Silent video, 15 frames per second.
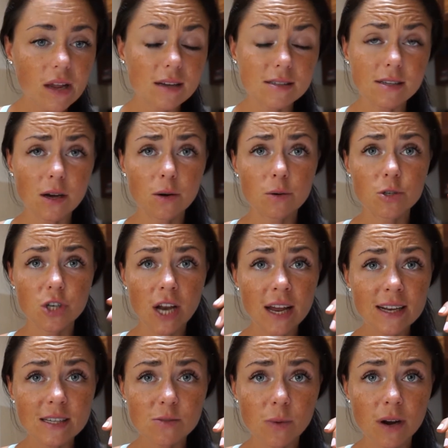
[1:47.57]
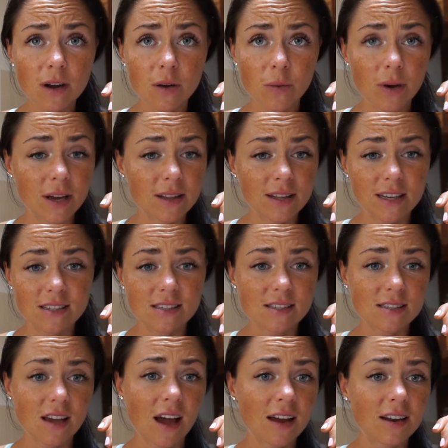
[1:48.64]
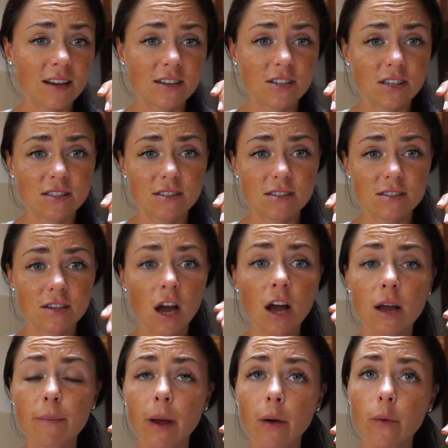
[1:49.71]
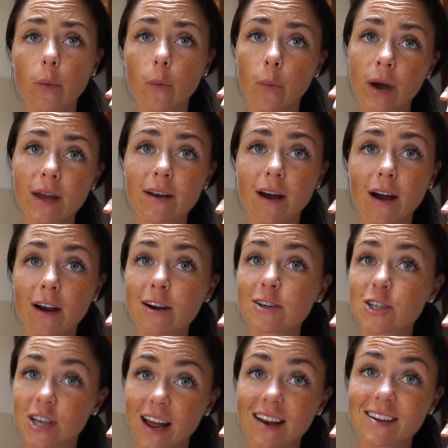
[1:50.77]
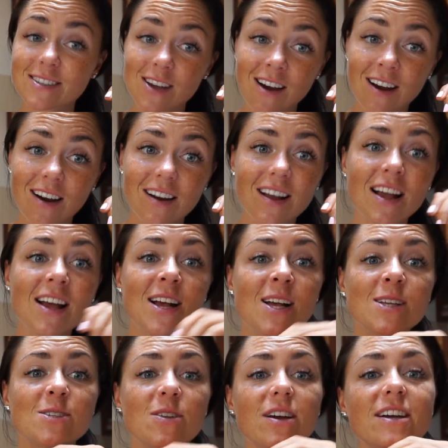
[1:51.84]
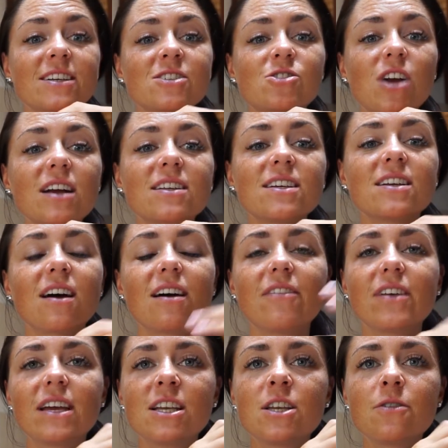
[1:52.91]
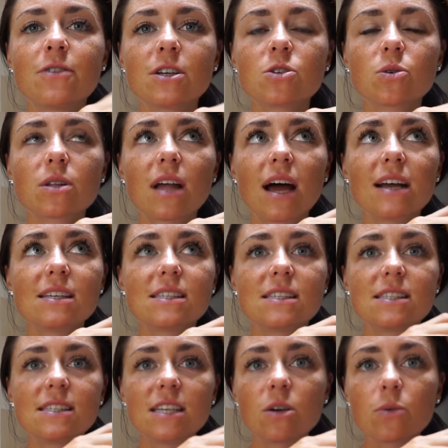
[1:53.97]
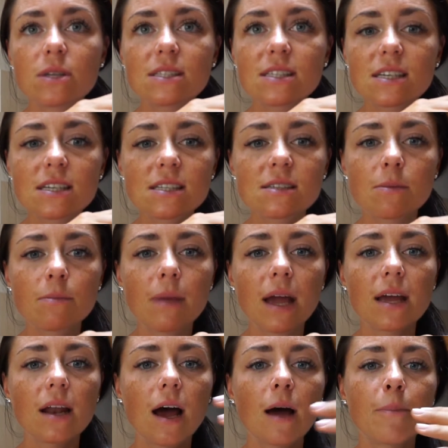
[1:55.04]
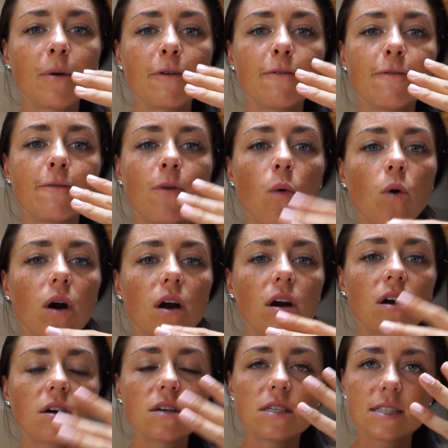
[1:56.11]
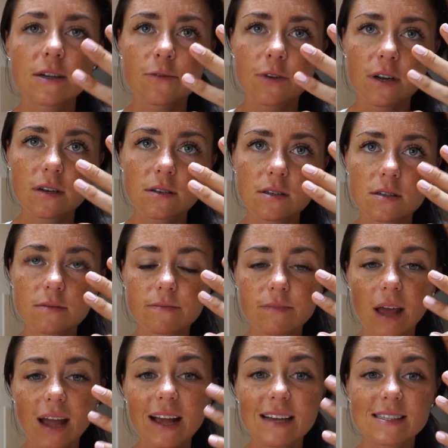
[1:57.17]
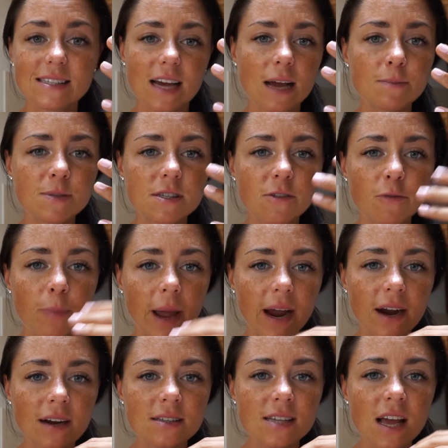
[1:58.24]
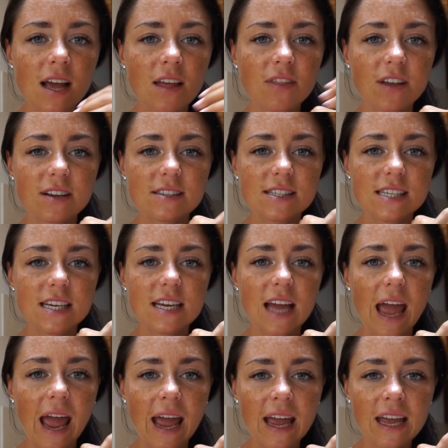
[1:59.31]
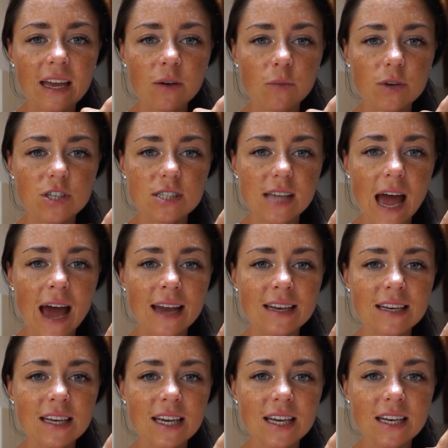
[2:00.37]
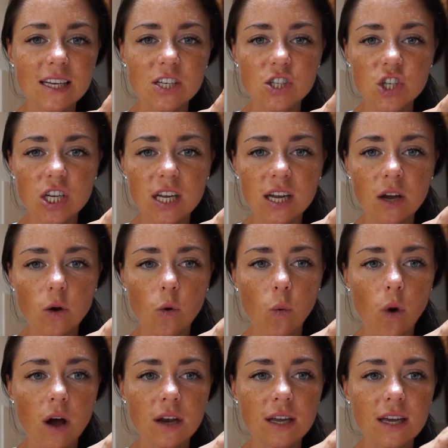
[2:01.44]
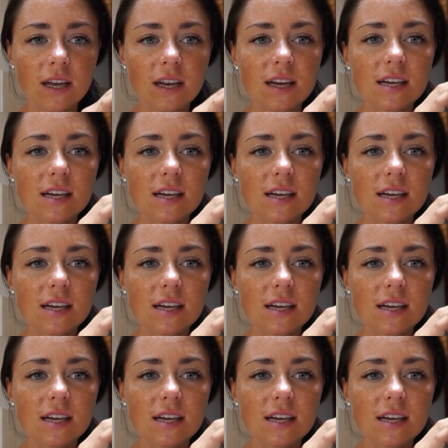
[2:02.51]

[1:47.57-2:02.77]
So genetics one-on-one, let's kind of just talk about what our genetics are. So they're constructed of individualized sequences made up of four different, I guess, types of pairs. There's the A, which is adenine, G, guanine,